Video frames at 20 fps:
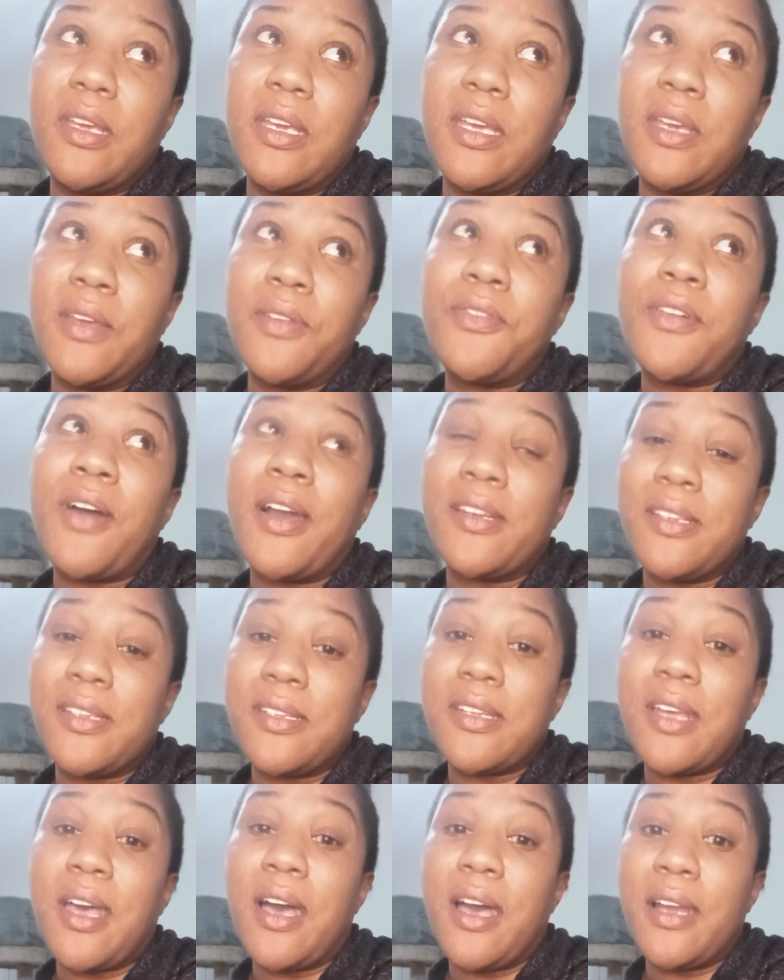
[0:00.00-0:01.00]
if I
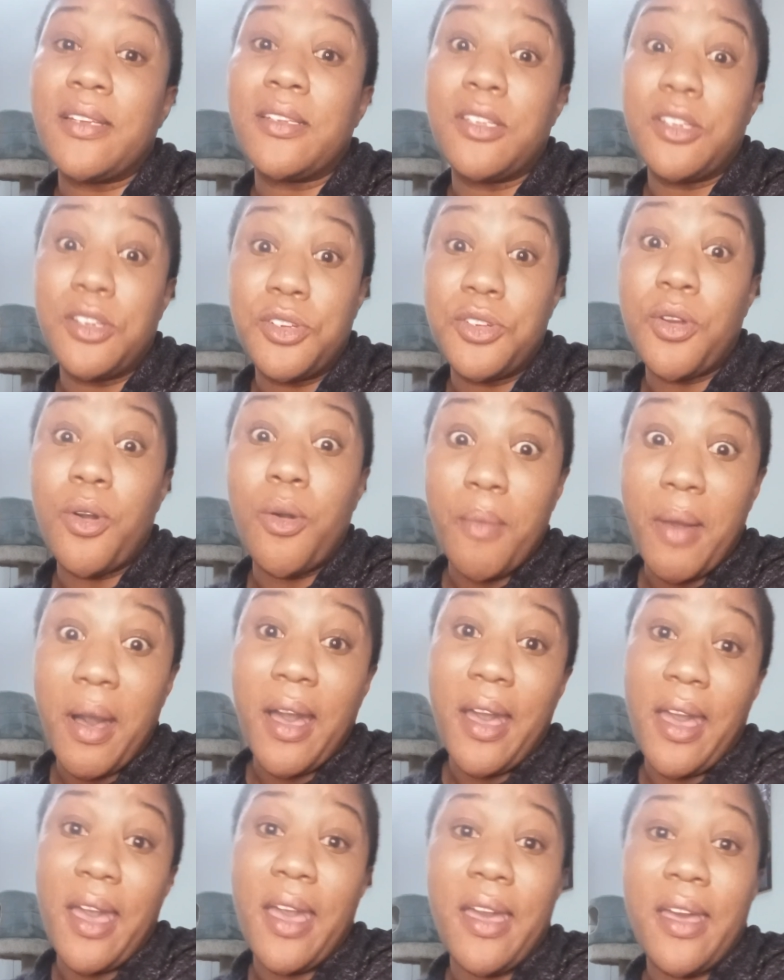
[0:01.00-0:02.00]
decide to show
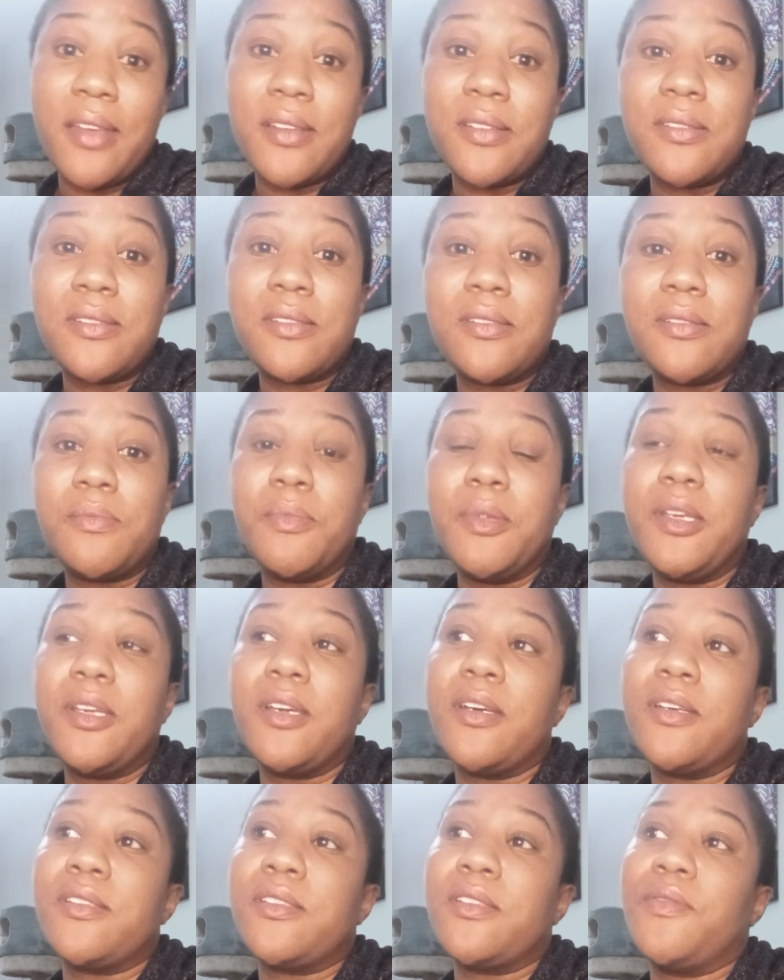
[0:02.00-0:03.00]
my ass
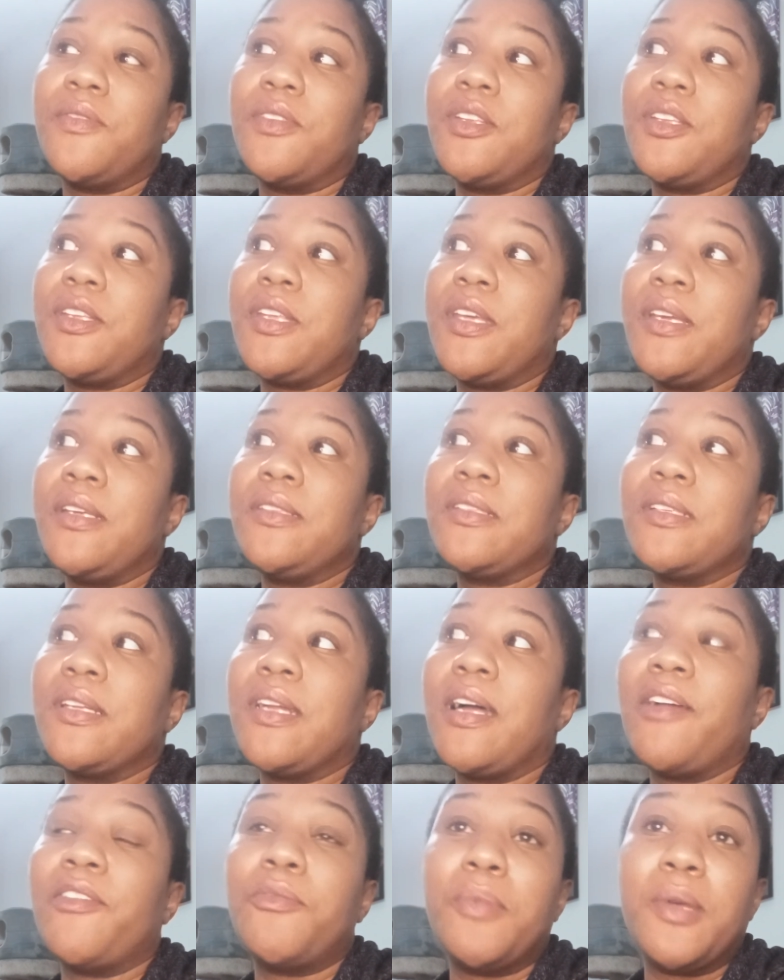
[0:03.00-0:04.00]
because of the things
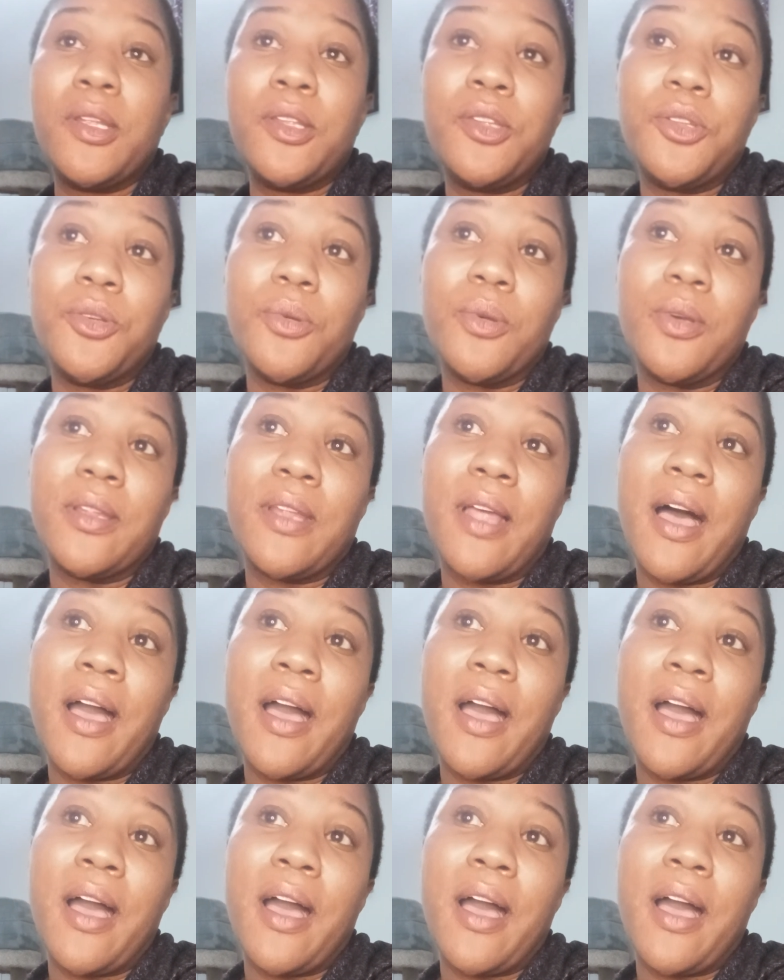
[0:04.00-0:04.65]
that I've been through in